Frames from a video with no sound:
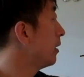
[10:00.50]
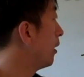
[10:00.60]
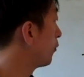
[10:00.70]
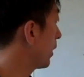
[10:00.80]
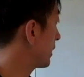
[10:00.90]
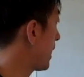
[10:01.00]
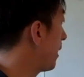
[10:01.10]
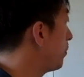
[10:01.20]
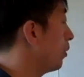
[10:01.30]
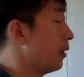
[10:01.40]
For
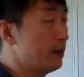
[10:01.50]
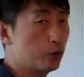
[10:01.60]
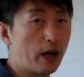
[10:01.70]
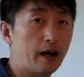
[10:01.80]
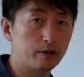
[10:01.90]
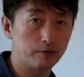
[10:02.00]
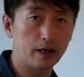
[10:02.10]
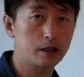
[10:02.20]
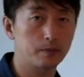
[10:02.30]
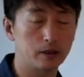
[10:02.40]
example, and you have
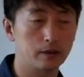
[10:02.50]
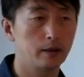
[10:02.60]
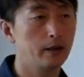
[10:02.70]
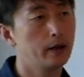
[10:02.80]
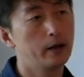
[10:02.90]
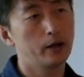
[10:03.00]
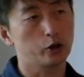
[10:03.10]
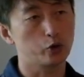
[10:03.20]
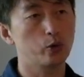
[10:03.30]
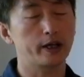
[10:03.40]
investment,
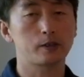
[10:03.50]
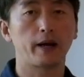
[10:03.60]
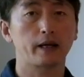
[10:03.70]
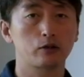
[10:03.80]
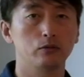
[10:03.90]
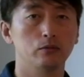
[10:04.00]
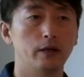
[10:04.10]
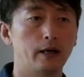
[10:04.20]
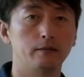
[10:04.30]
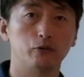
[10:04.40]
you would expect
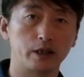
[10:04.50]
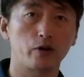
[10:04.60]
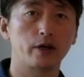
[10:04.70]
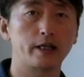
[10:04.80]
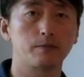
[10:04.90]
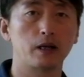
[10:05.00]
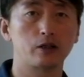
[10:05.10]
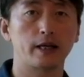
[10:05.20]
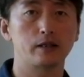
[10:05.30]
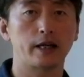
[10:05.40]
to return as much
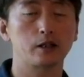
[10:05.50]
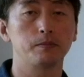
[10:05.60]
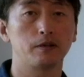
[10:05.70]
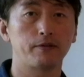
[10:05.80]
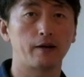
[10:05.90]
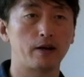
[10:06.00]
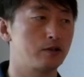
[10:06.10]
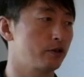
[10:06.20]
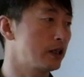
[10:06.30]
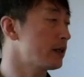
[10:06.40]
as S&P
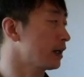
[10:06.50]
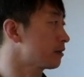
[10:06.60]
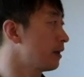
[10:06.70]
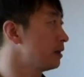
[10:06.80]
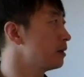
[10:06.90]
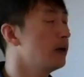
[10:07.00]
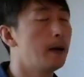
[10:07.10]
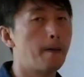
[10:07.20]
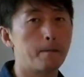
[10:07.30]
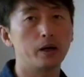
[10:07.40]
500 index fund,
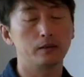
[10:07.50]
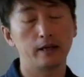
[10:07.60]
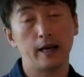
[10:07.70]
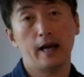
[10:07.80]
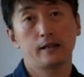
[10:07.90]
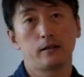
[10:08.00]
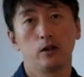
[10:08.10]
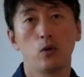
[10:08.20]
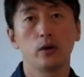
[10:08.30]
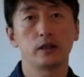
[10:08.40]
but it has a
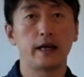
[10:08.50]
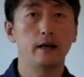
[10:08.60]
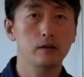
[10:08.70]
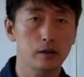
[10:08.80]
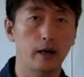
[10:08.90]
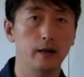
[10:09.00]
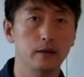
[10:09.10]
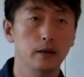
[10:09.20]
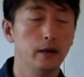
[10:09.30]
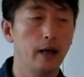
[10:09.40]
lower downside
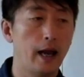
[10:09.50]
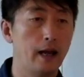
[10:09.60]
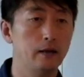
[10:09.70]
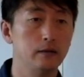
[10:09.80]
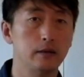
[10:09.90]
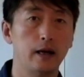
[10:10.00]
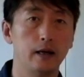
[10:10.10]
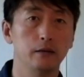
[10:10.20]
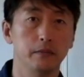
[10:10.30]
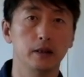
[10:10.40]
and
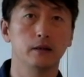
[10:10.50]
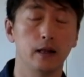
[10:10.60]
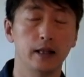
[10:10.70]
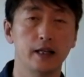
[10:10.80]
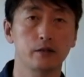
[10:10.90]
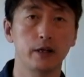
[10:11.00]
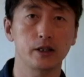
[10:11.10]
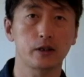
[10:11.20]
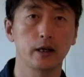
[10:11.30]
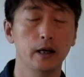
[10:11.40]
meaning less
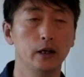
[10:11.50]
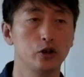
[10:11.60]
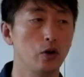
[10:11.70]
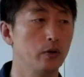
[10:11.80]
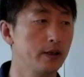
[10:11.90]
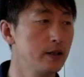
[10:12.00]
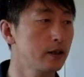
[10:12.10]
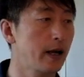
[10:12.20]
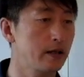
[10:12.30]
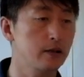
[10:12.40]
risk. So in this
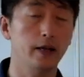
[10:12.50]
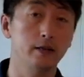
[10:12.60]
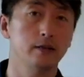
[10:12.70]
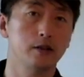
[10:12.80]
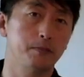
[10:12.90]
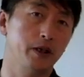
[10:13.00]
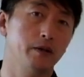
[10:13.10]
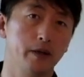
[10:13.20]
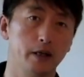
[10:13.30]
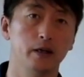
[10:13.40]
case, it's a
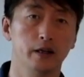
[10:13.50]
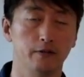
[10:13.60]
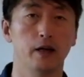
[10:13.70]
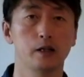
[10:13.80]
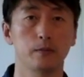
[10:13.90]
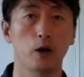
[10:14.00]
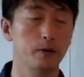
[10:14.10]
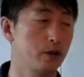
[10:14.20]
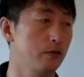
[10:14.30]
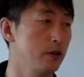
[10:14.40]
superior investment
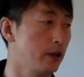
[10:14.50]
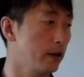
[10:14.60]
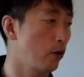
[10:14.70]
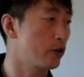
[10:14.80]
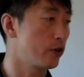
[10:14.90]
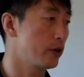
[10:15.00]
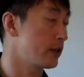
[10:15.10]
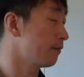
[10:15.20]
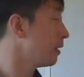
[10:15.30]
opportunity alternative.